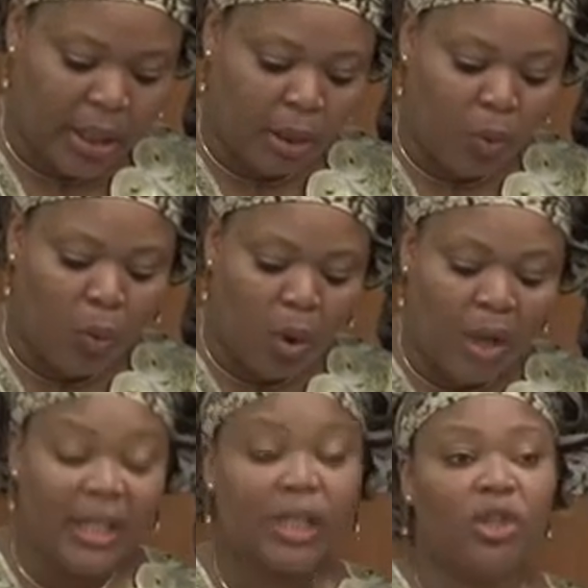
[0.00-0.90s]
The
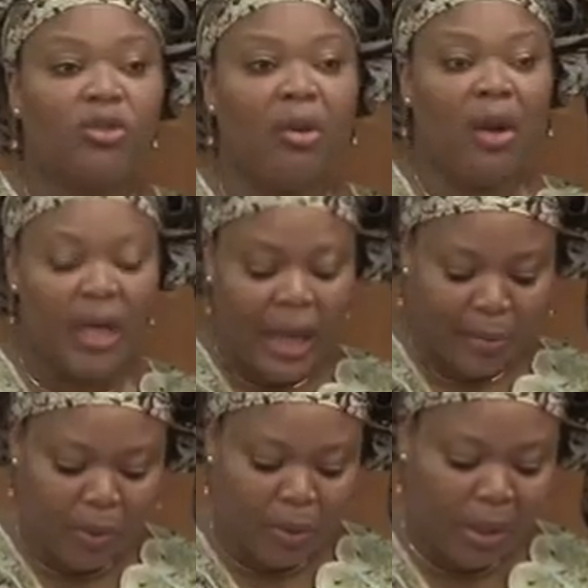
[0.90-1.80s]
war destroyed
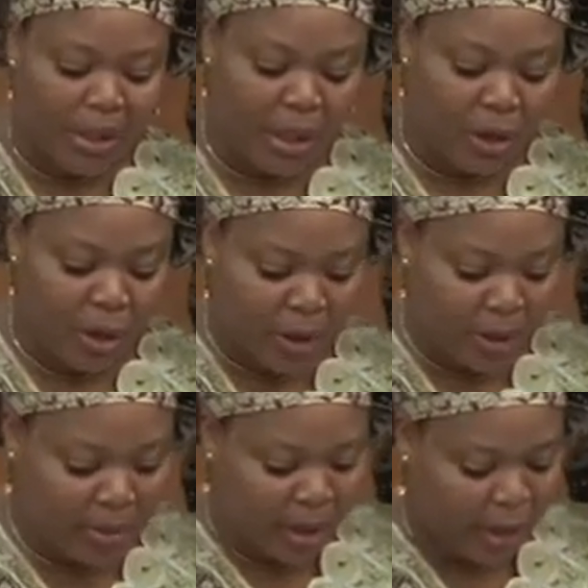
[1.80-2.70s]
Liberia's
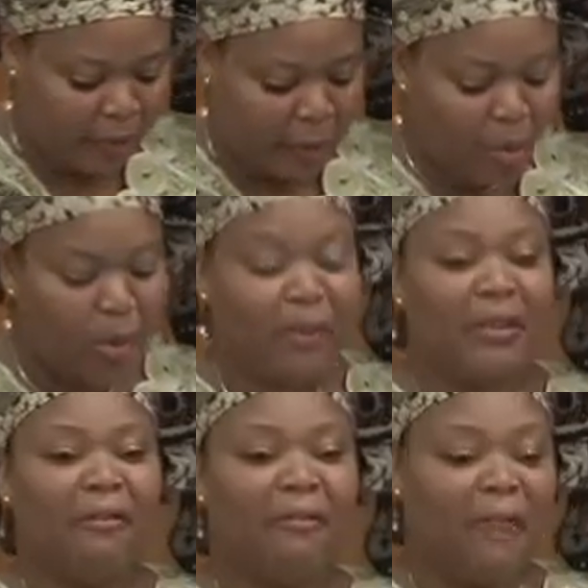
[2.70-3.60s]
economy from one
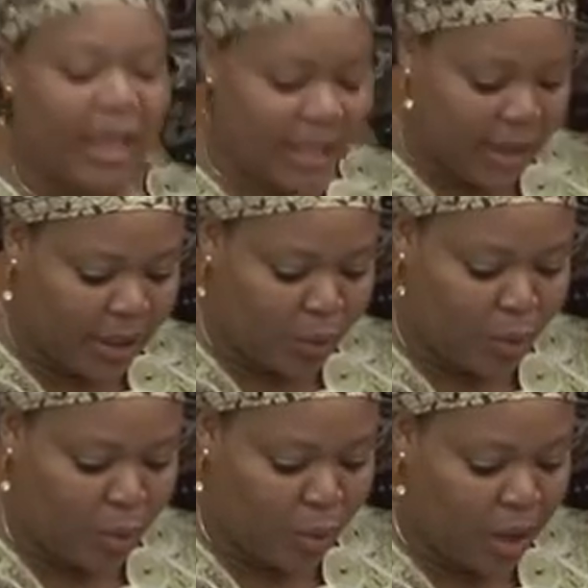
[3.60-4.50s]
of the fastest
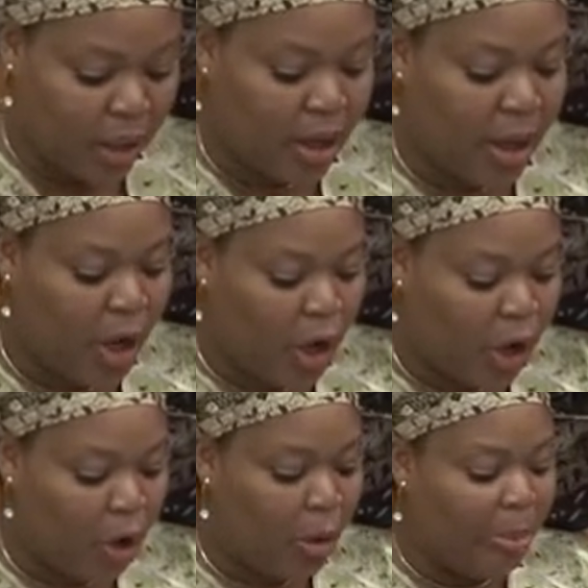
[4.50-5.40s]
growing
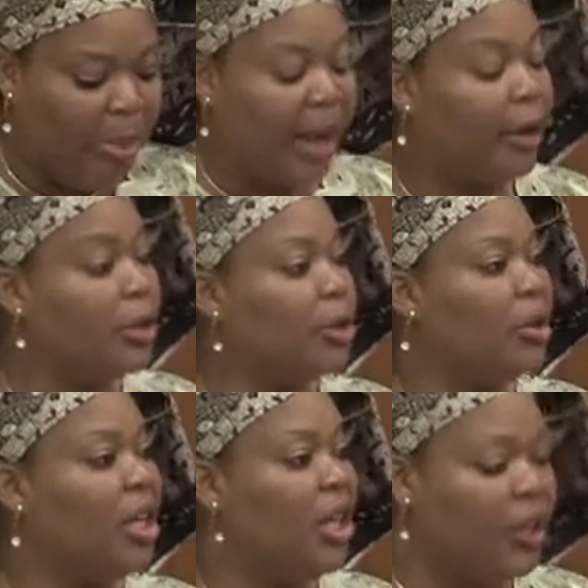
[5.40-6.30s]
compared
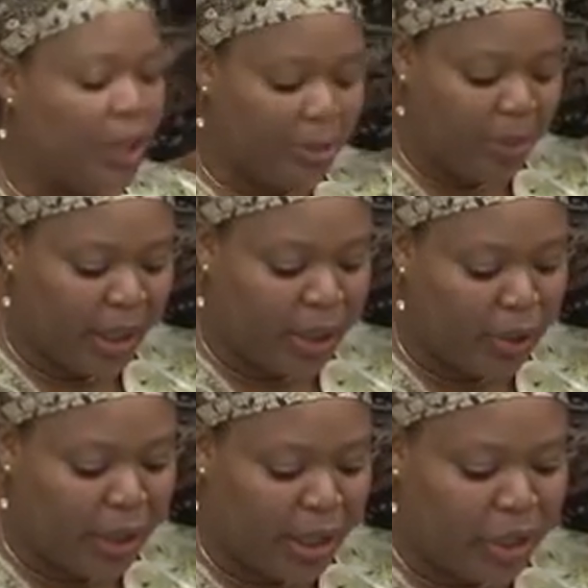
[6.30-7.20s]
to Egypt,
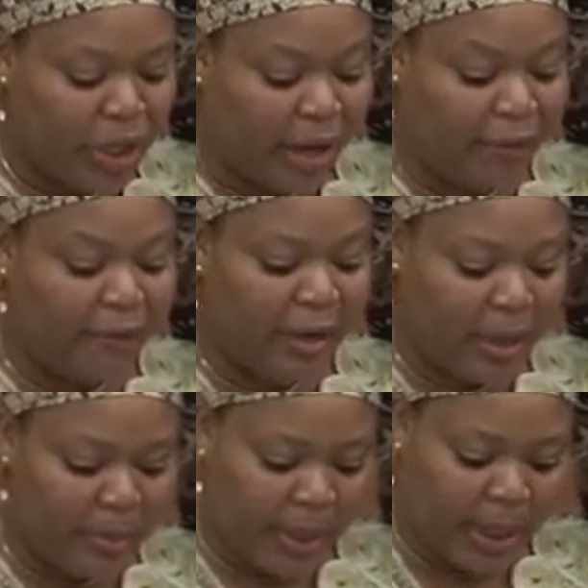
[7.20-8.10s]
Indonesia, and
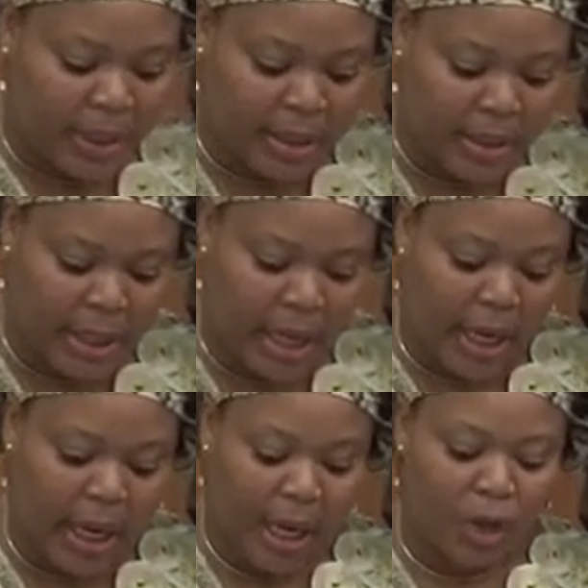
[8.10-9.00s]
Philippines,
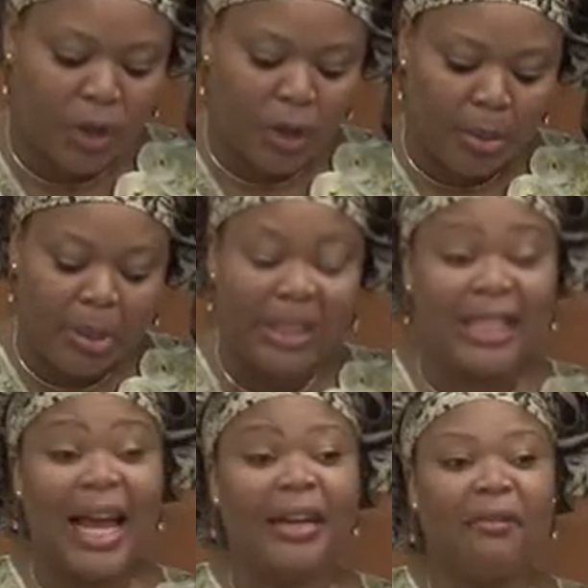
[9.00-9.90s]
and
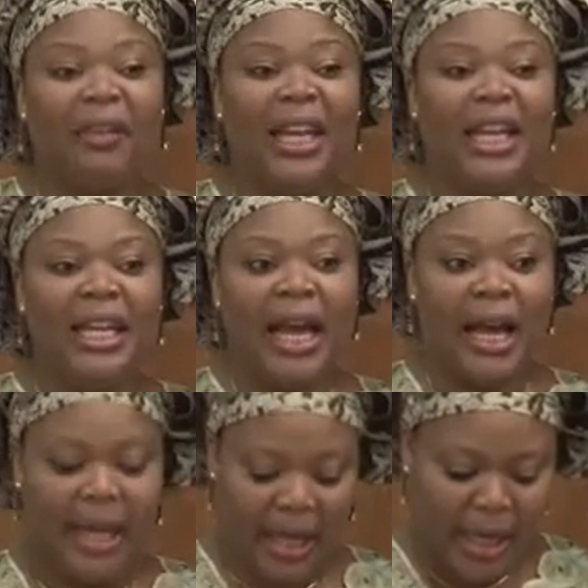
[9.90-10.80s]
doubled that of
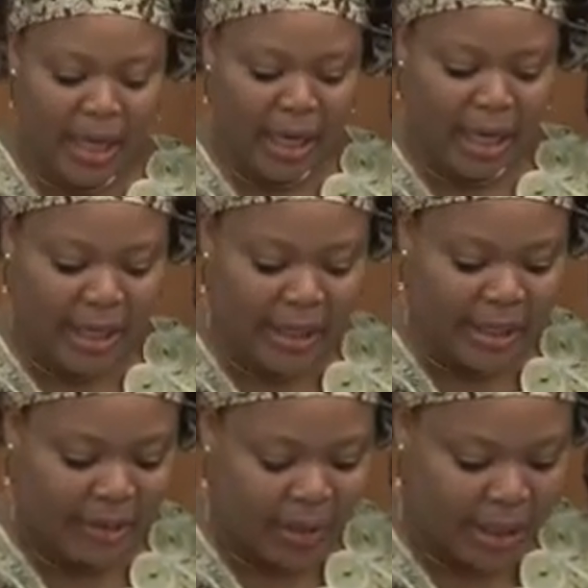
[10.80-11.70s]
India in the late
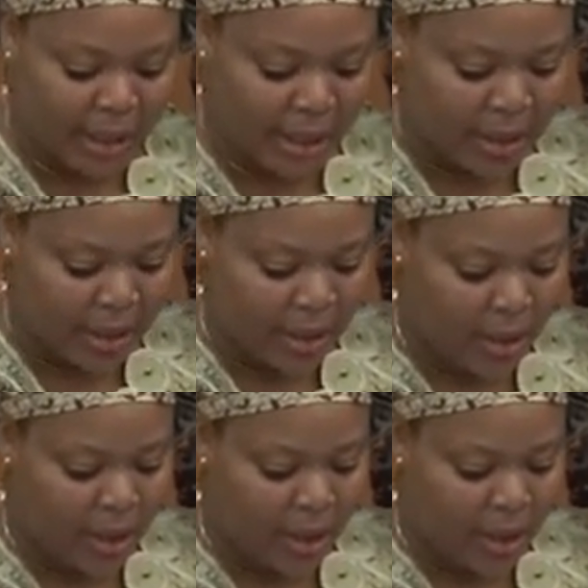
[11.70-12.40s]
70s